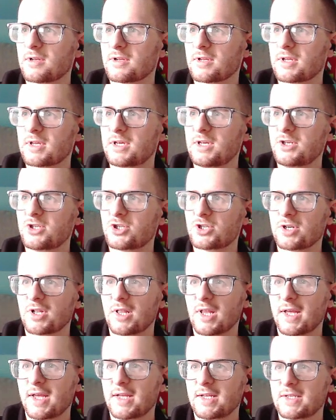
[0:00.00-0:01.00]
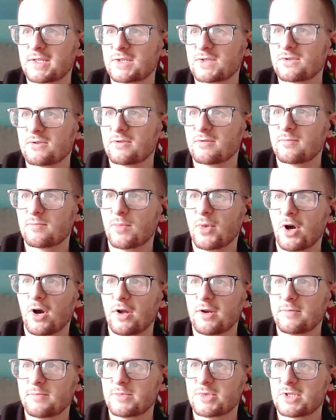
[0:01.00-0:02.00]
Keisha Lance
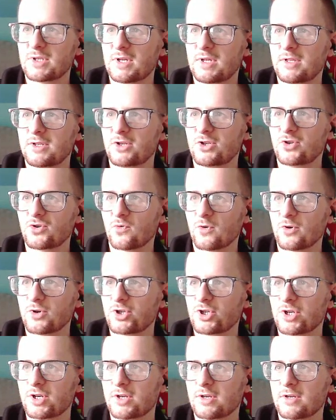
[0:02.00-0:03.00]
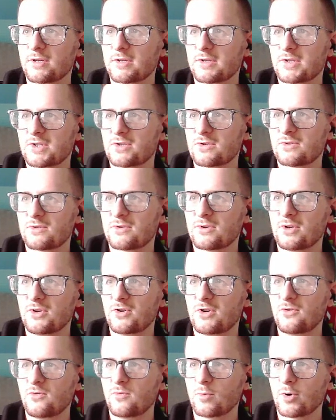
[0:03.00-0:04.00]
Bottoms in the Georgia
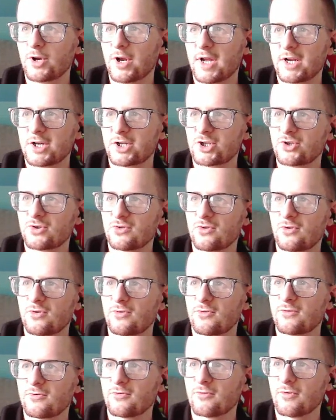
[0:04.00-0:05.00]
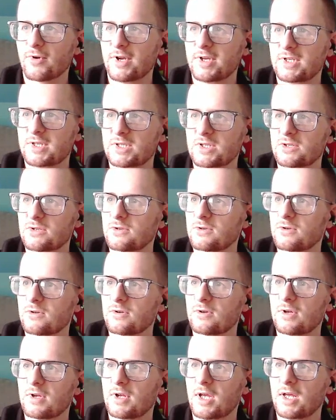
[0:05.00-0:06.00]
gubernatorial race,
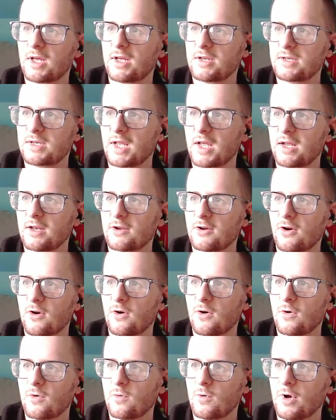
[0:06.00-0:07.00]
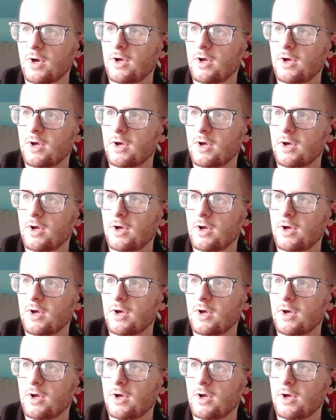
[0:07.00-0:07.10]
and Dan Coe,